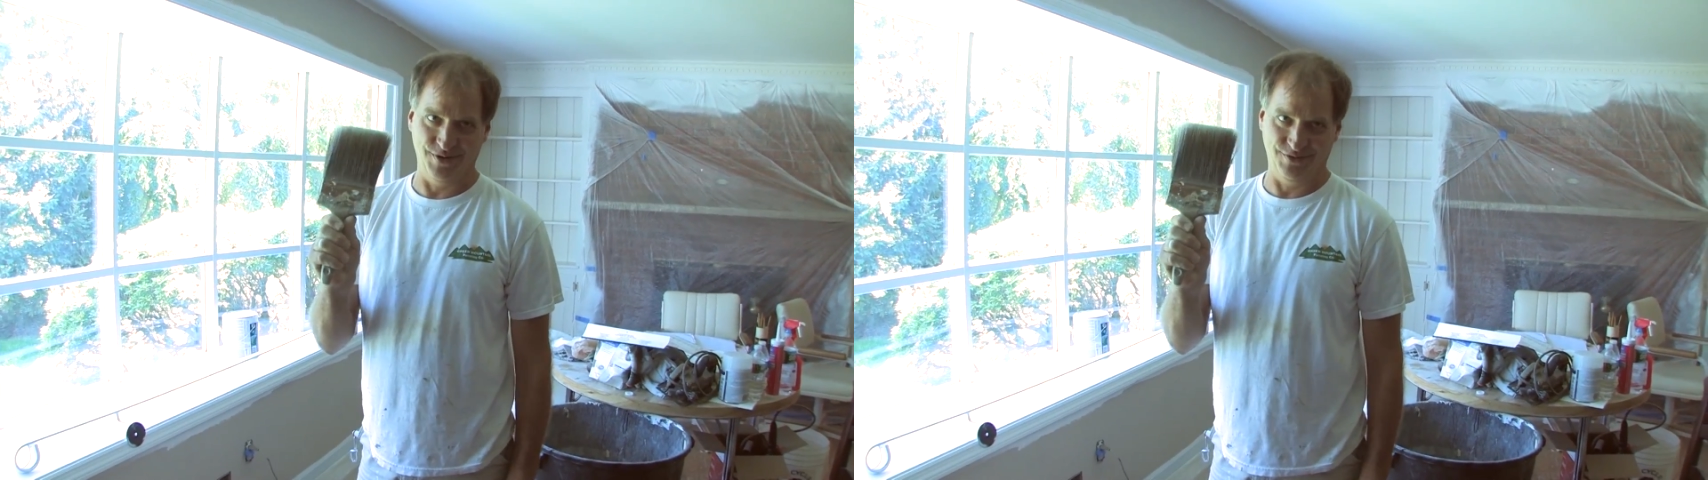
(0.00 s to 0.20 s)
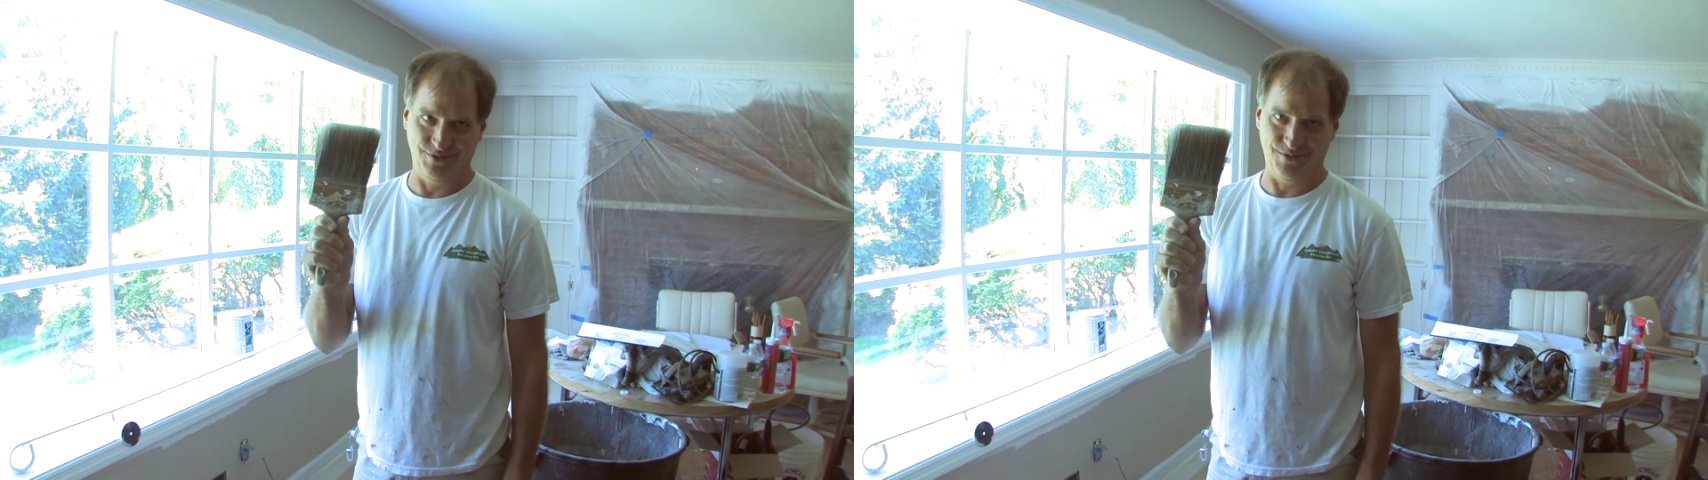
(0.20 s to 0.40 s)

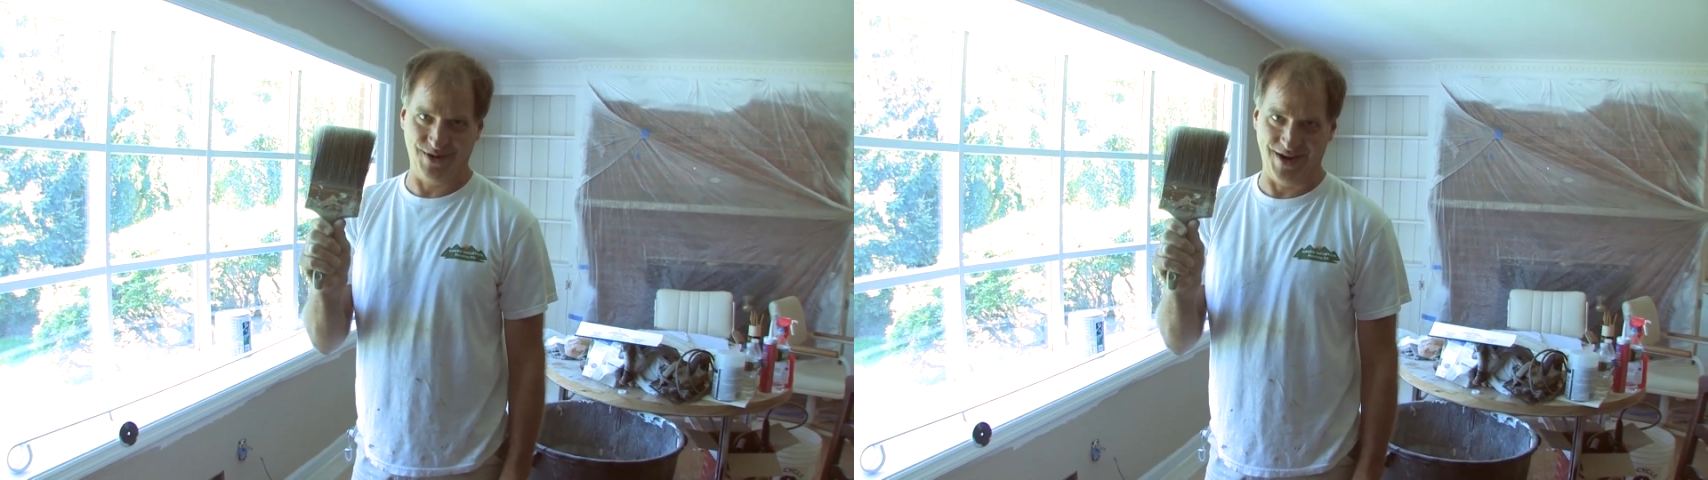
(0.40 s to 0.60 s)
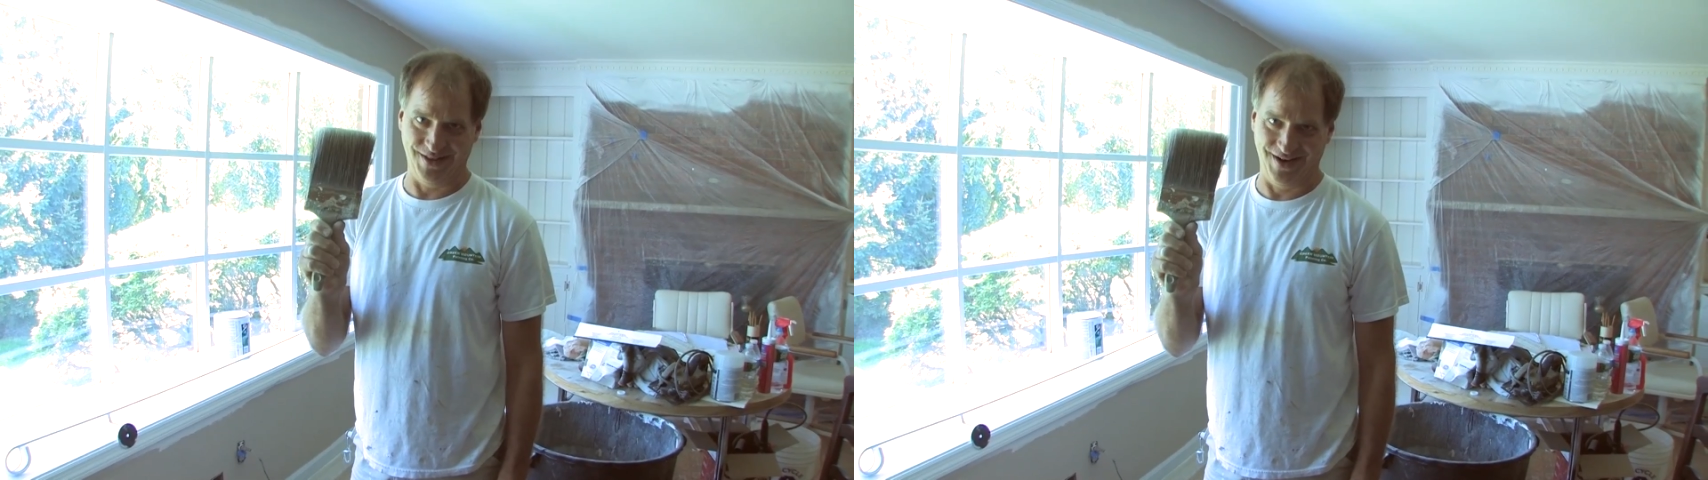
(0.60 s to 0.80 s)
this is
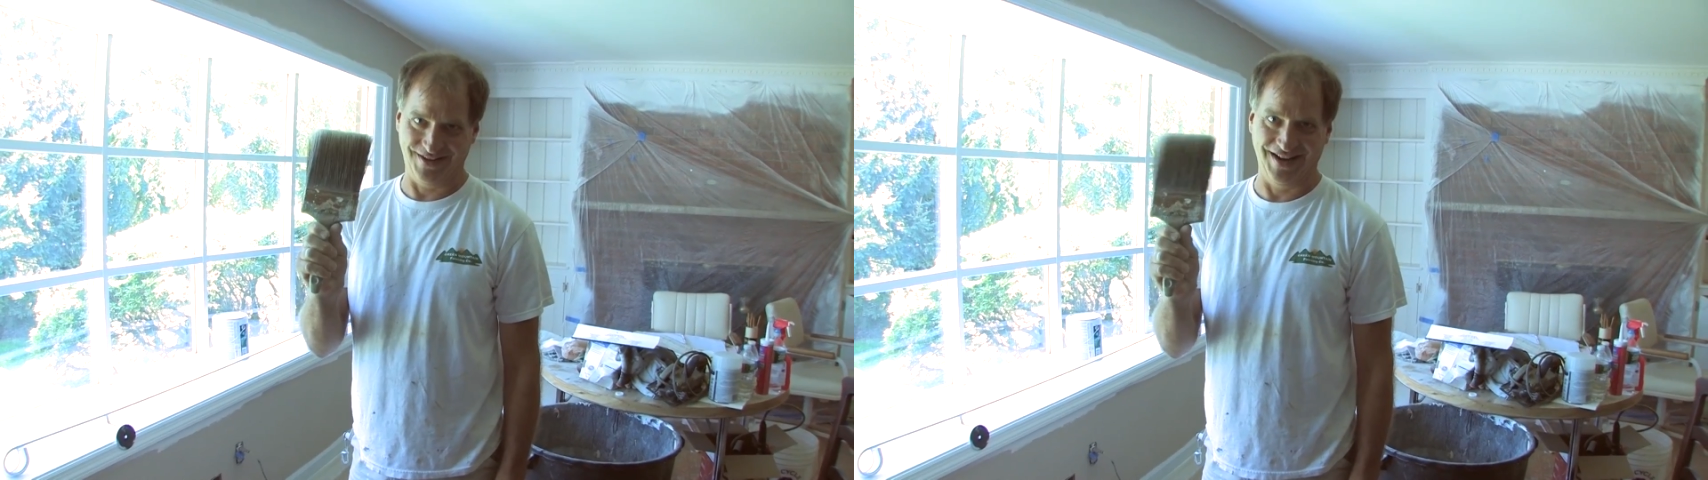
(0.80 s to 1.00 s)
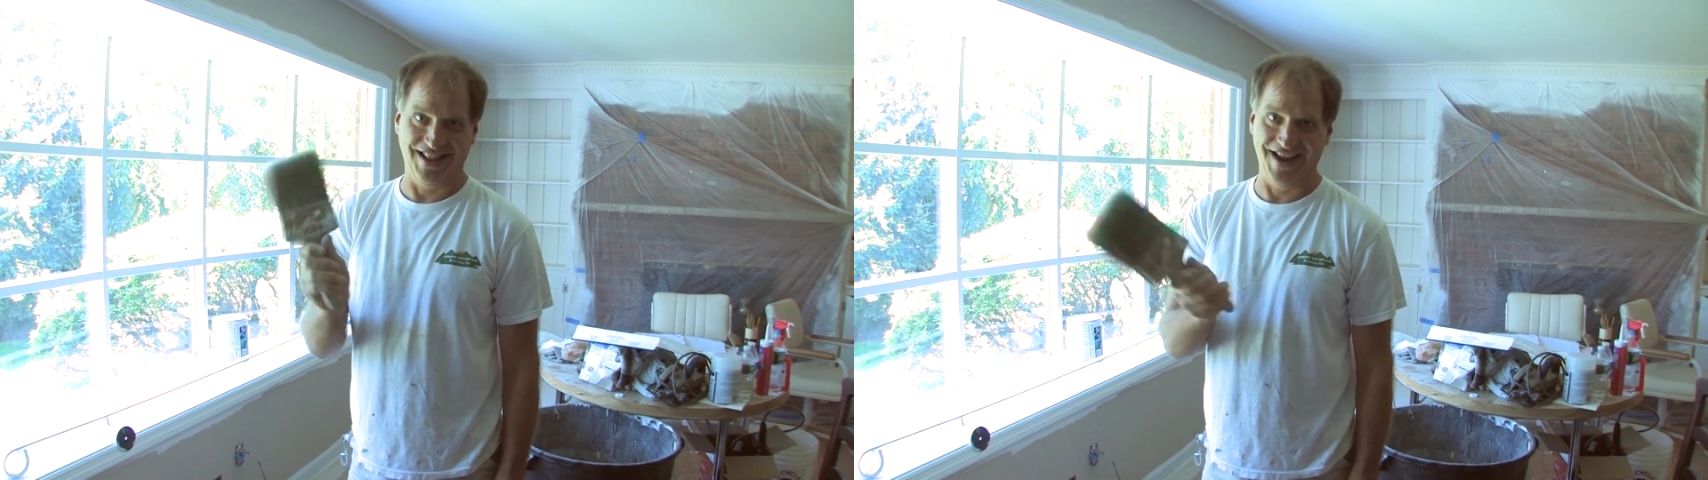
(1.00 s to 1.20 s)
what I
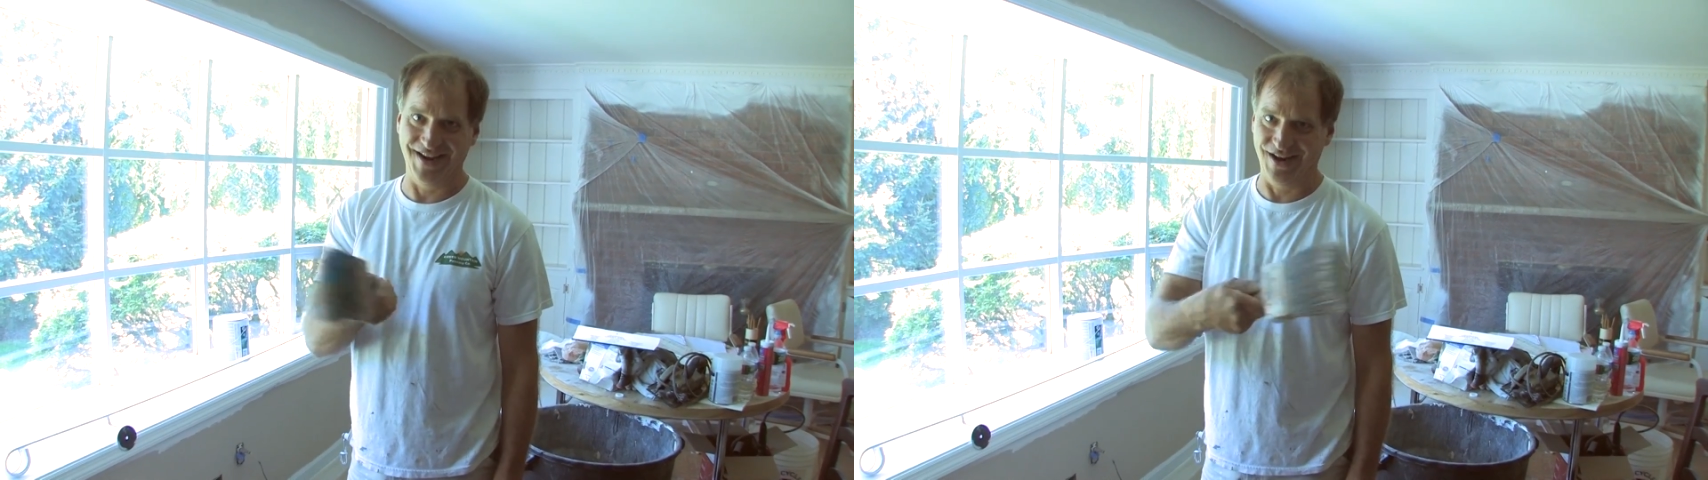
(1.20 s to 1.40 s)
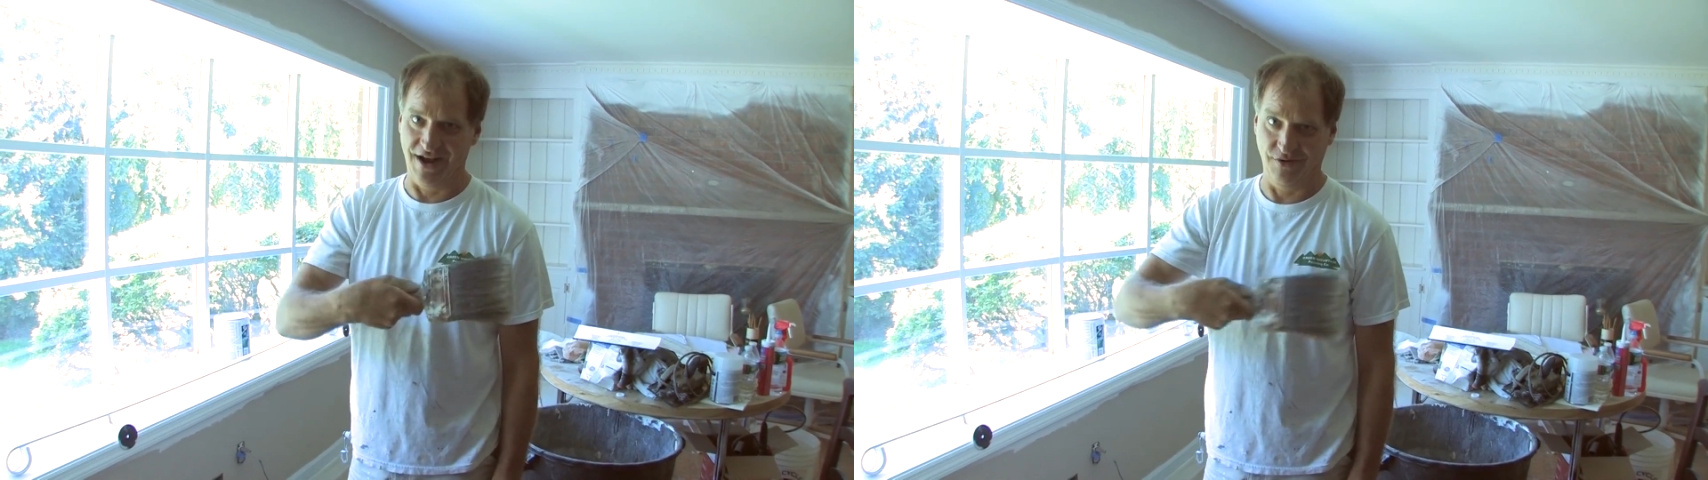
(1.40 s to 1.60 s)
like to
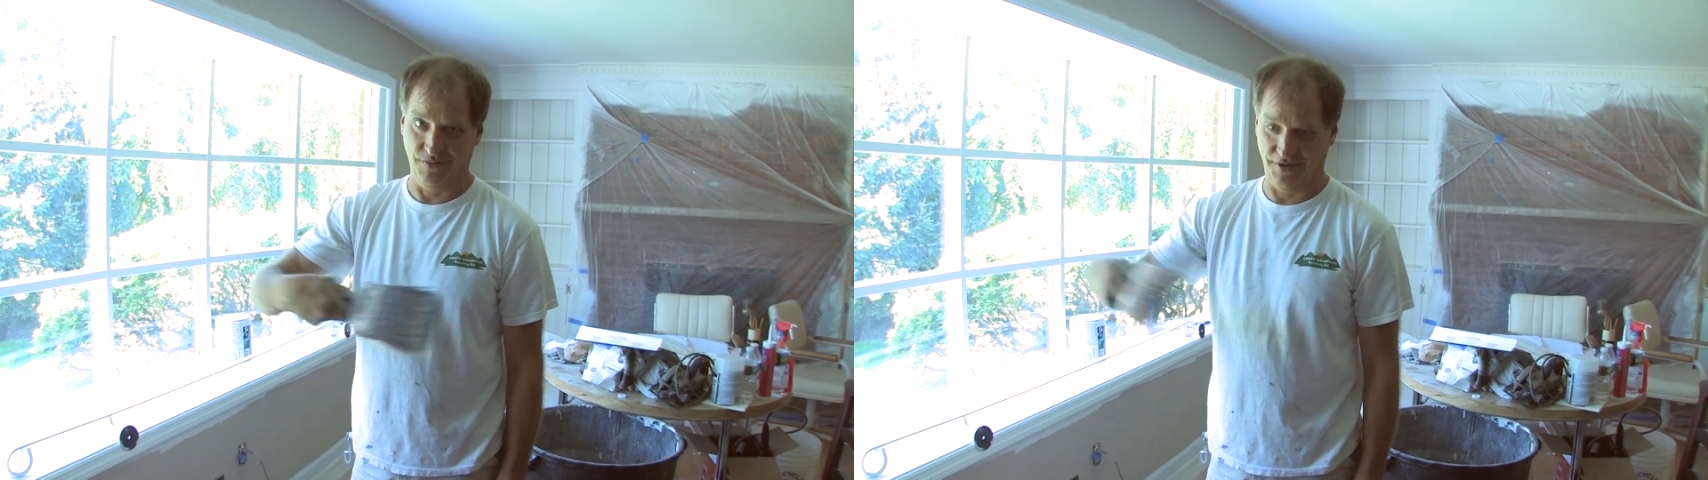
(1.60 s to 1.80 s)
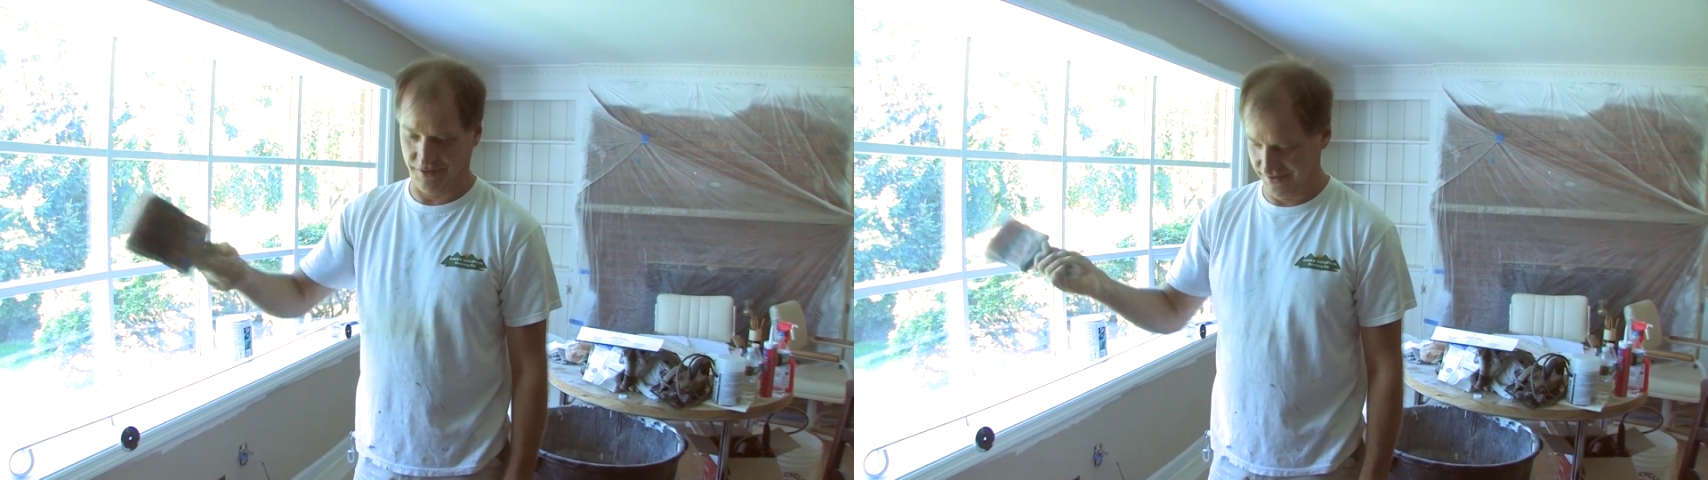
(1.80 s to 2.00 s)
lay it on
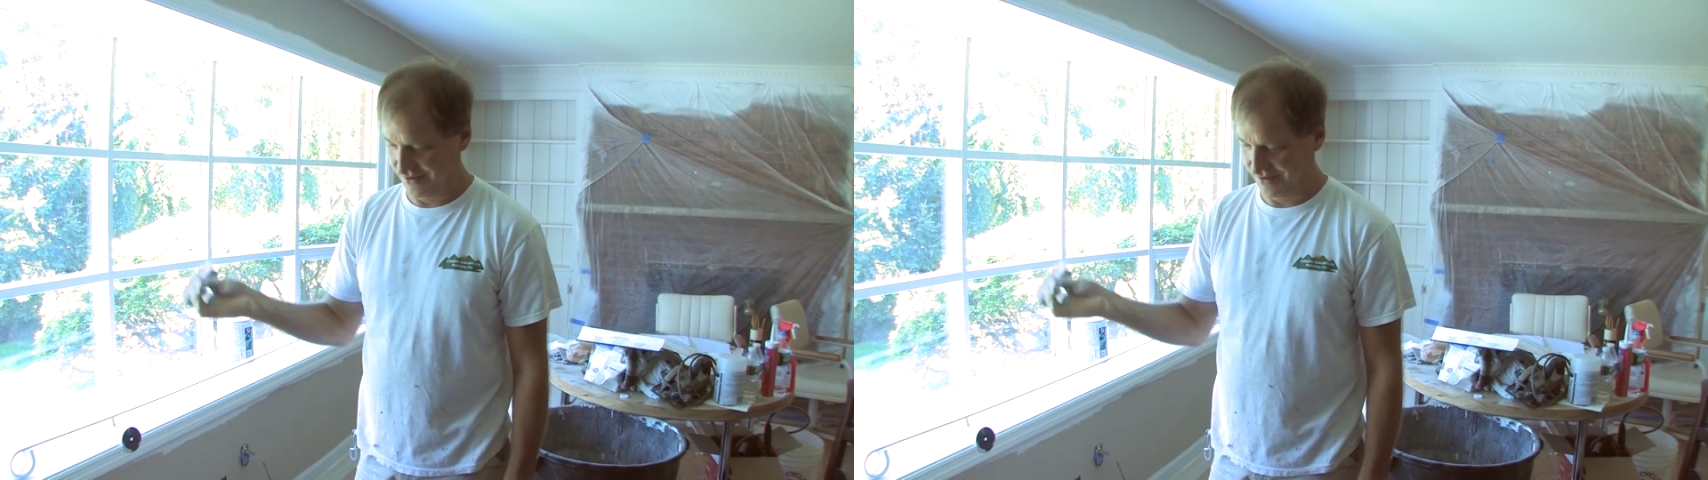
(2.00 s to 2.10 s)
with.